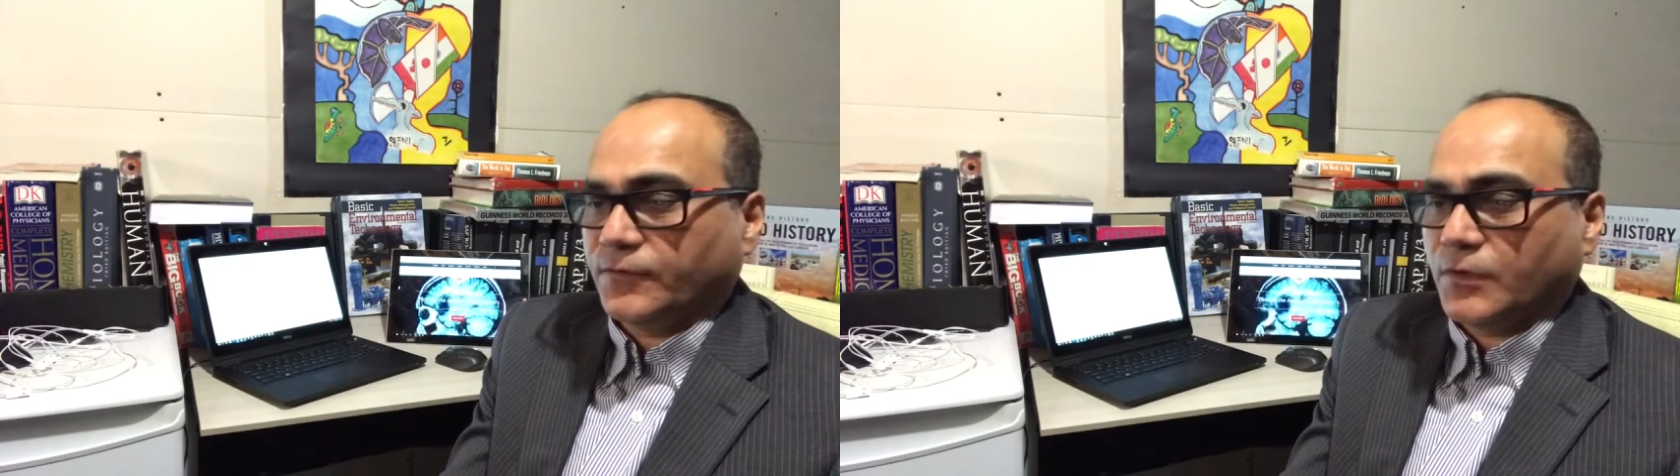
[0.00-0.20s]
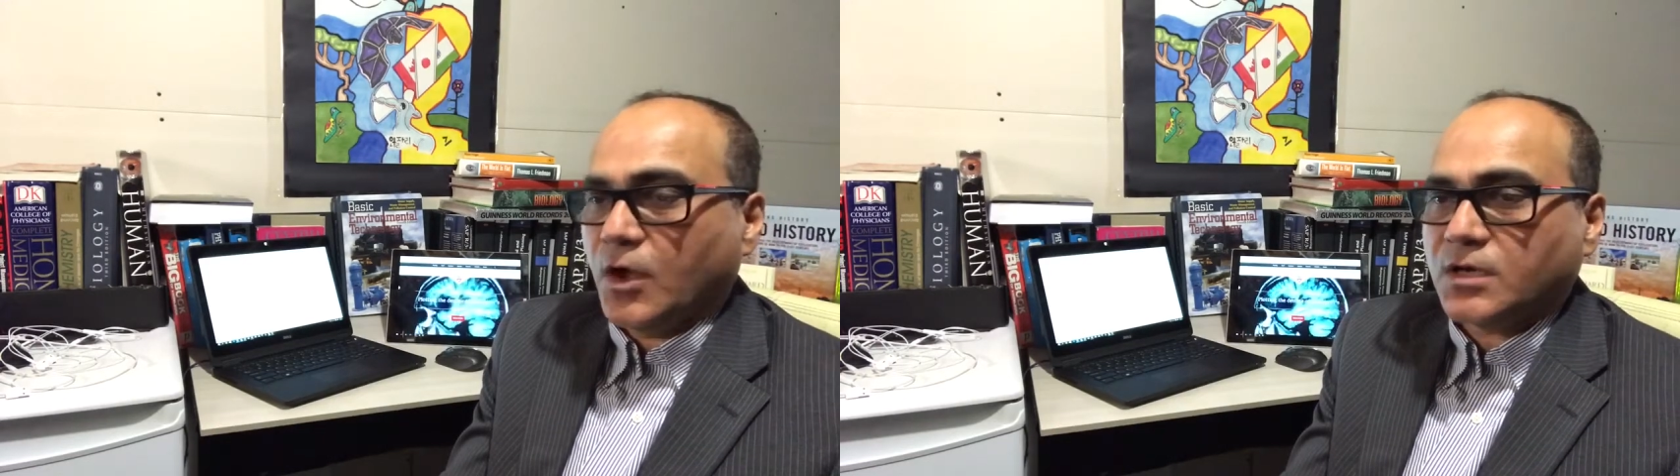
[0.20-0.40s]

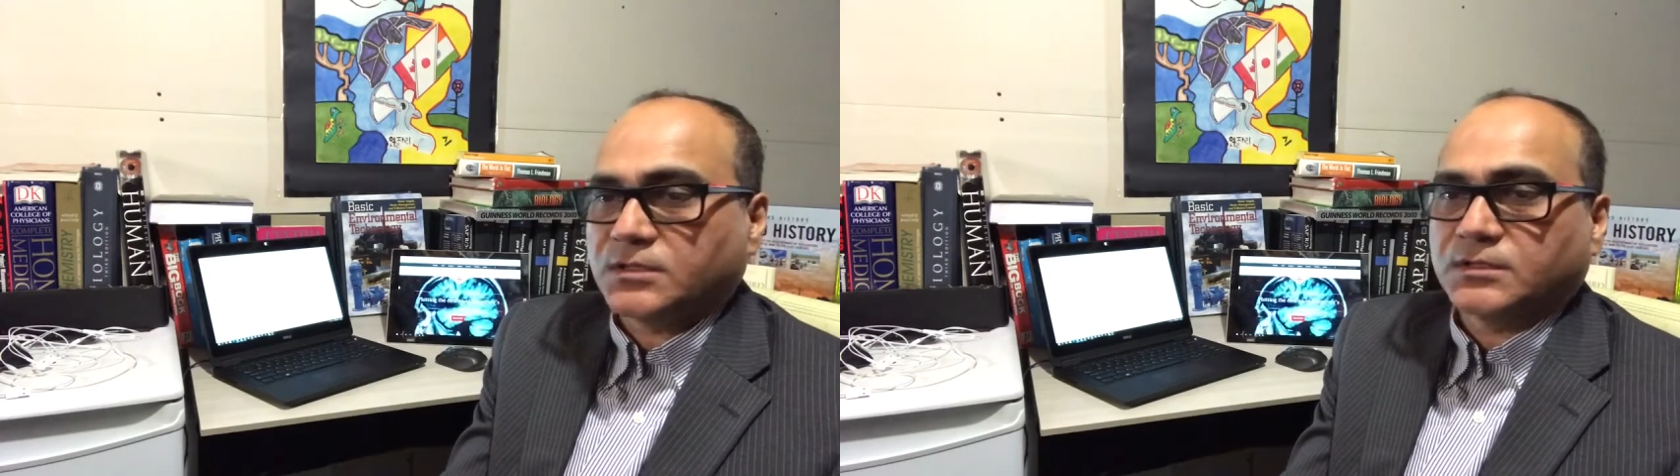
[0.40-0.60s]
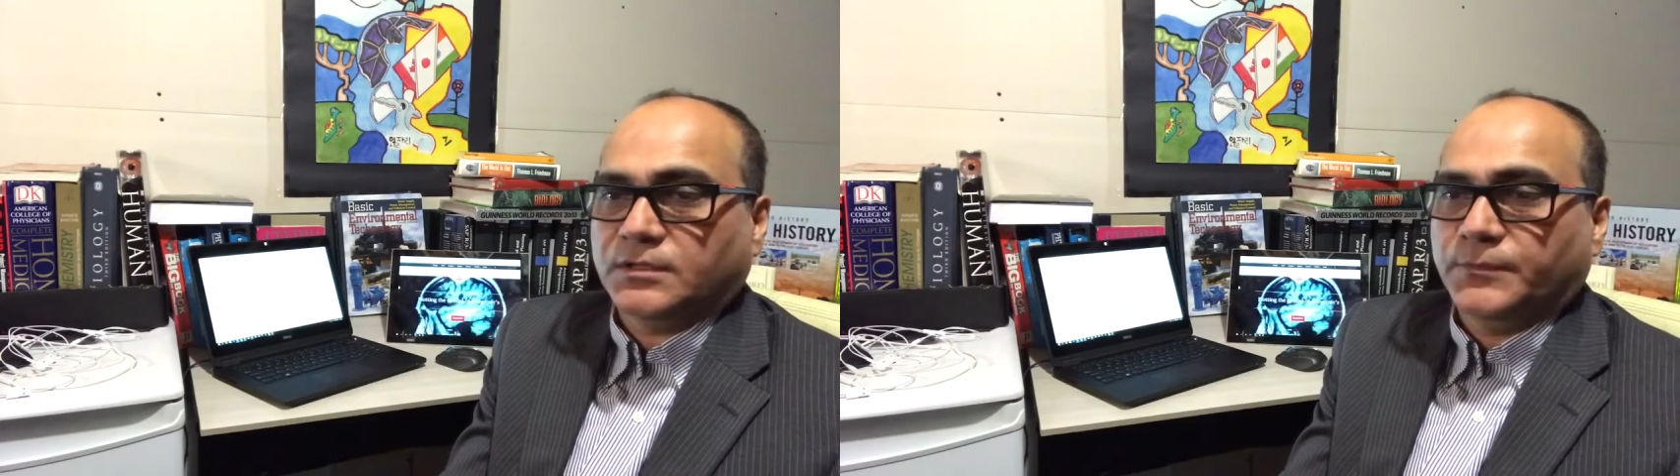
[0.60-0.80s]

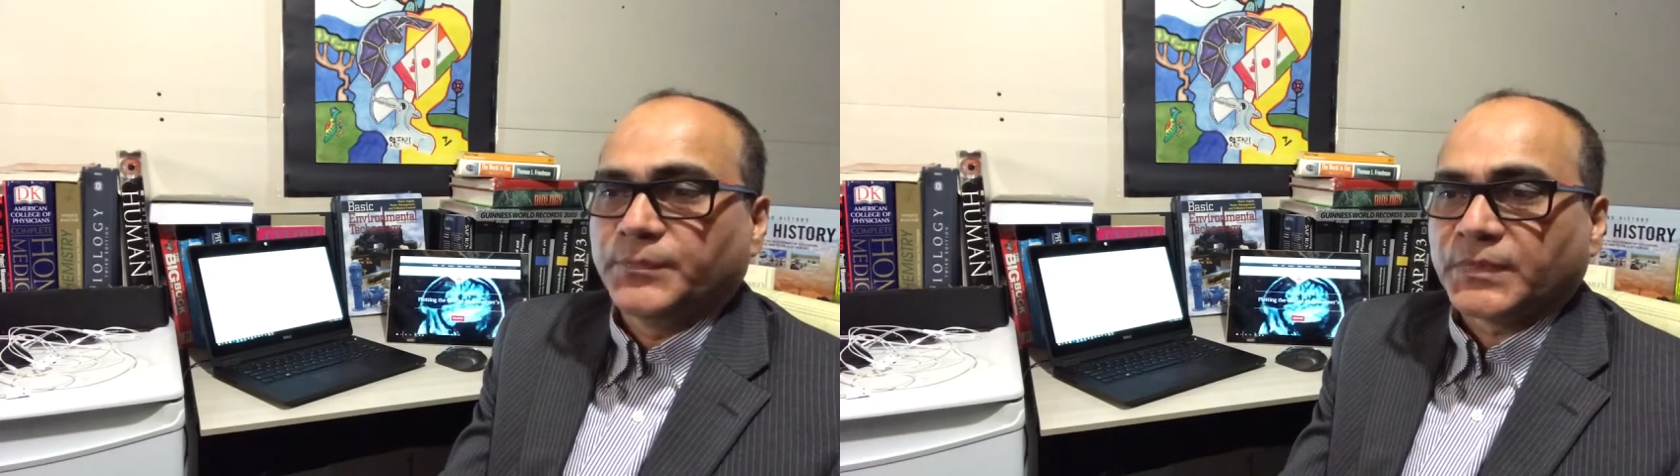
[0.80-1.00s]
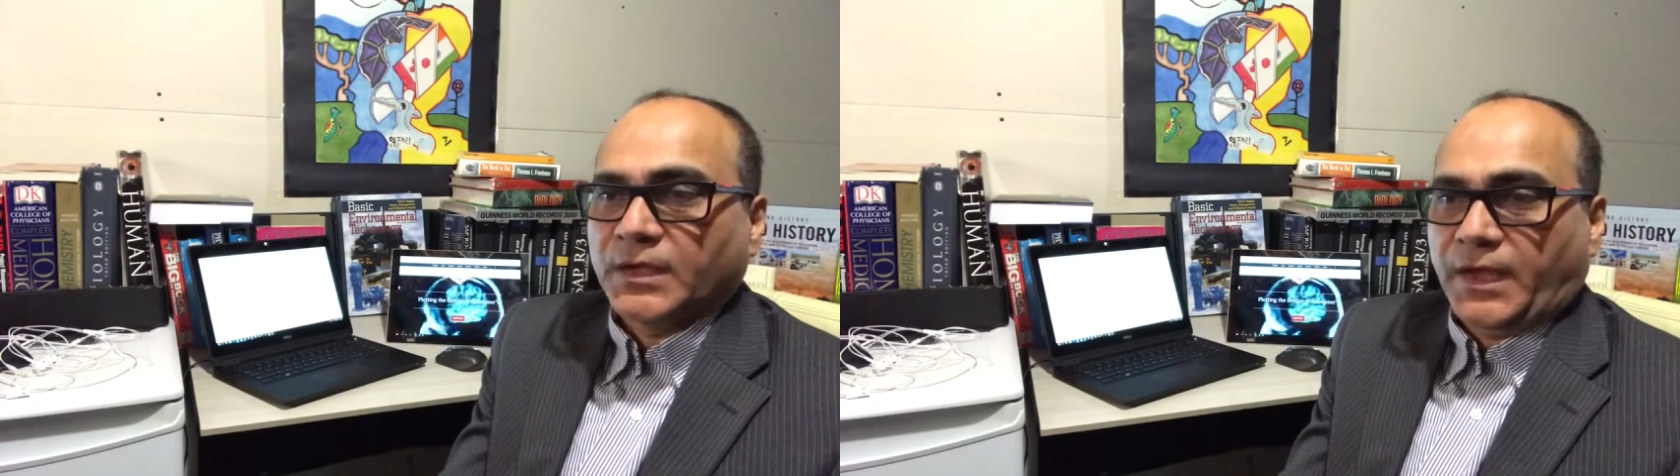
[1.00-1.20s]
oxygen.
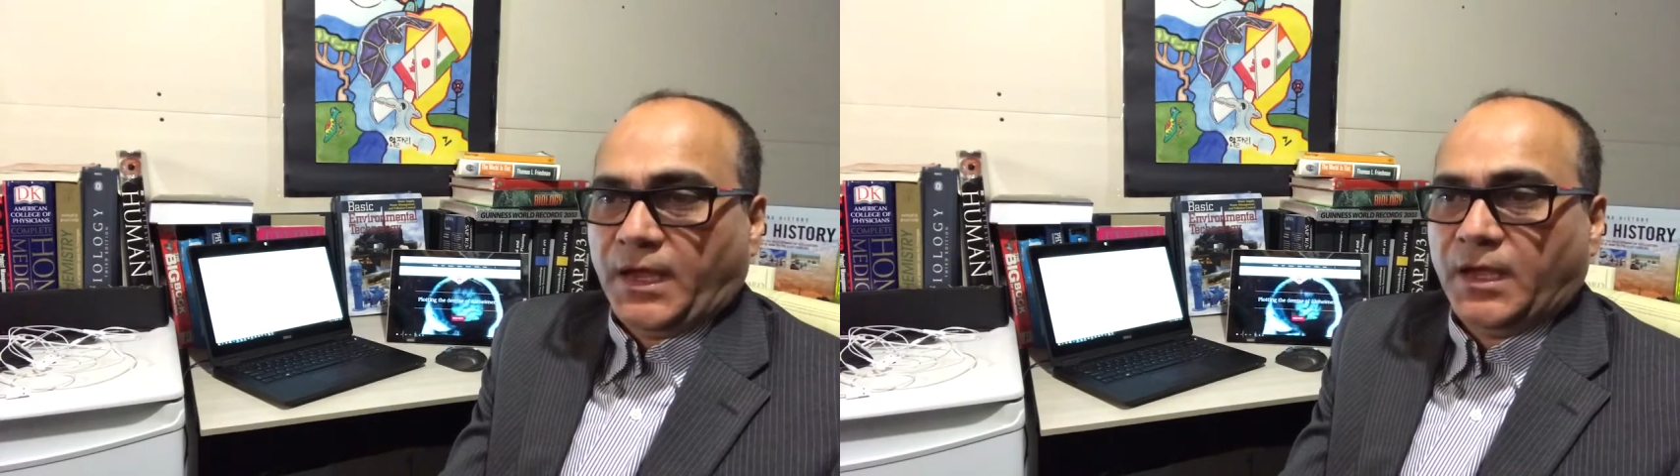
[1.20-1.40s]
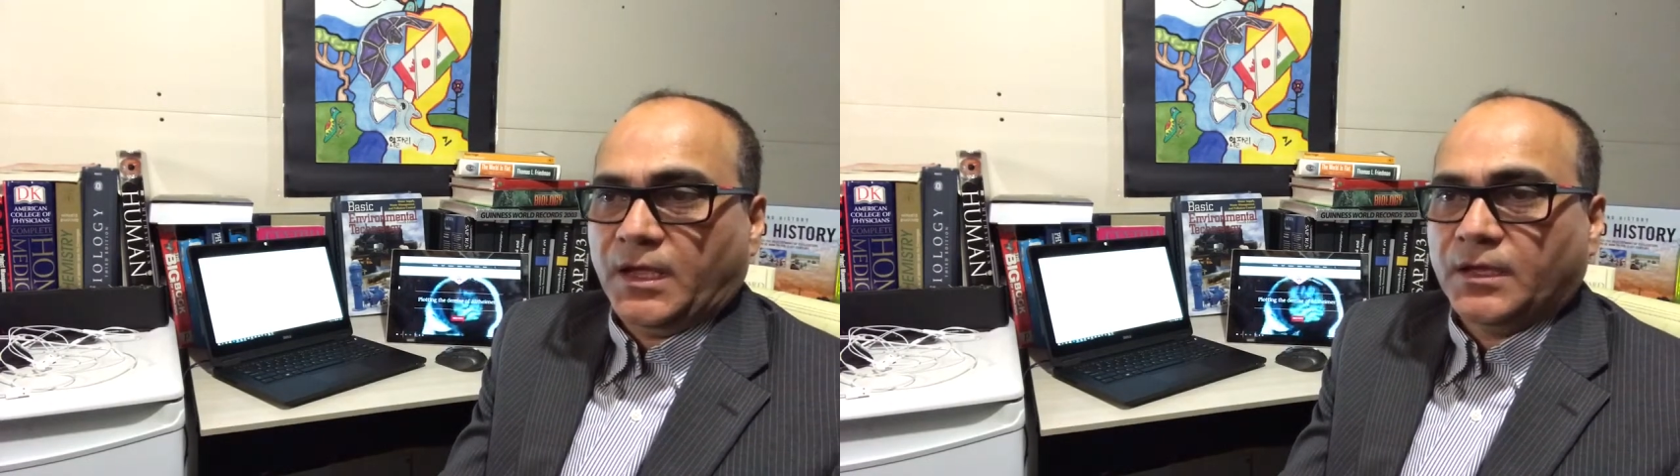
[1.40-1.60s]

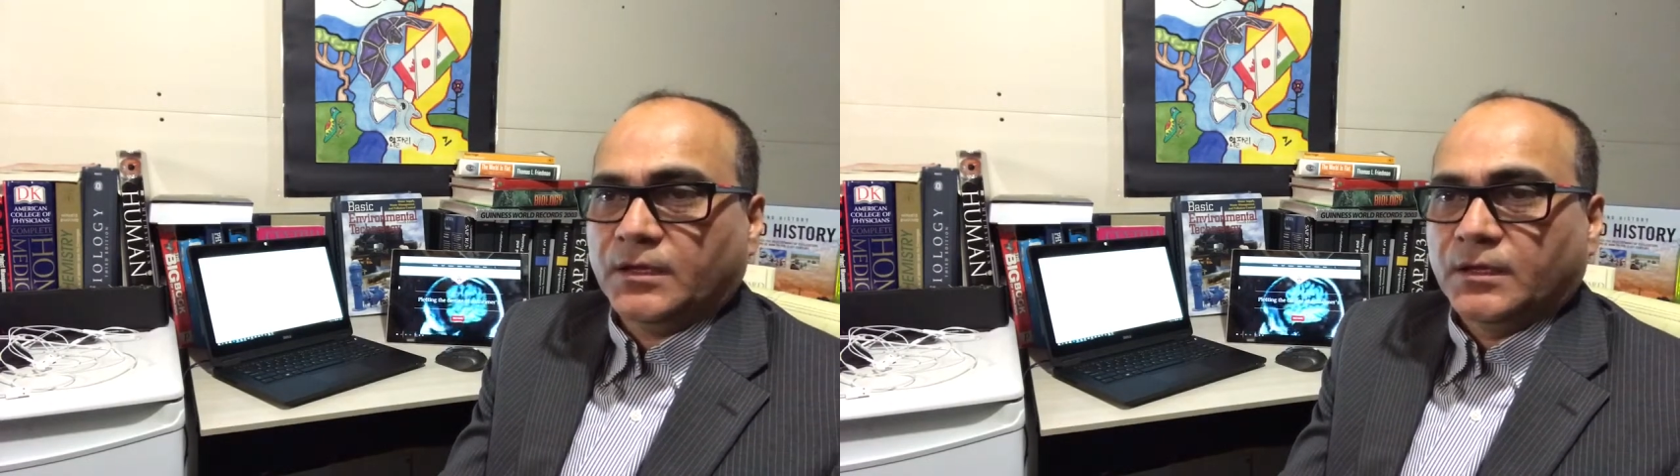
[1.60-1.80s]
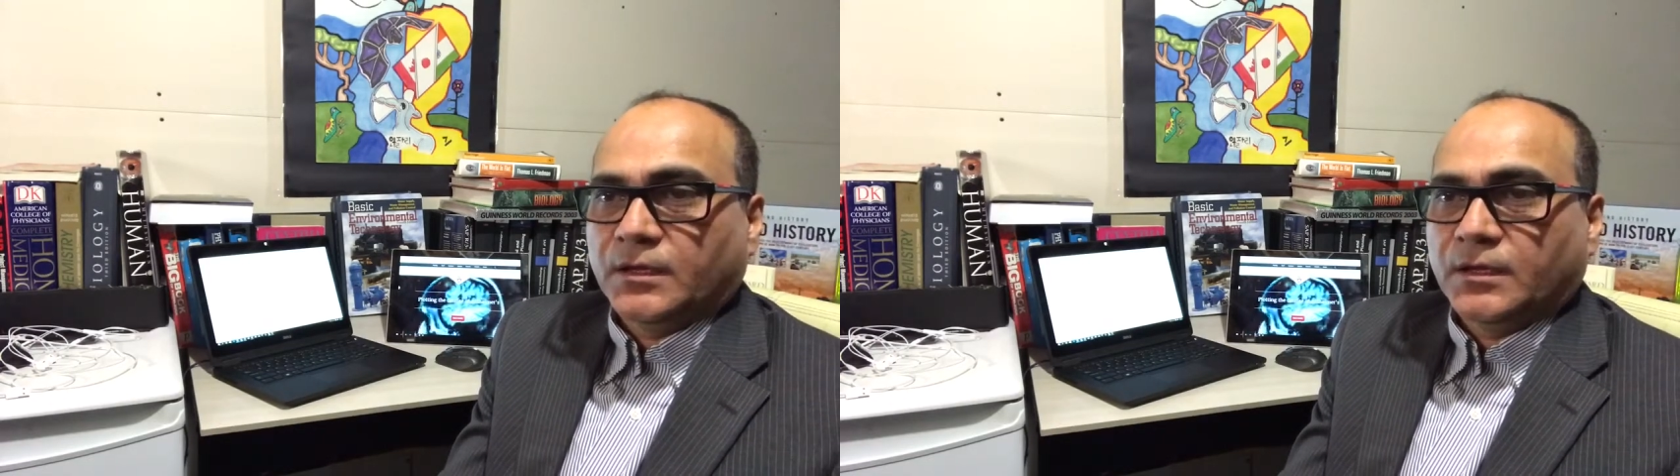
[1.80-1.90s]
And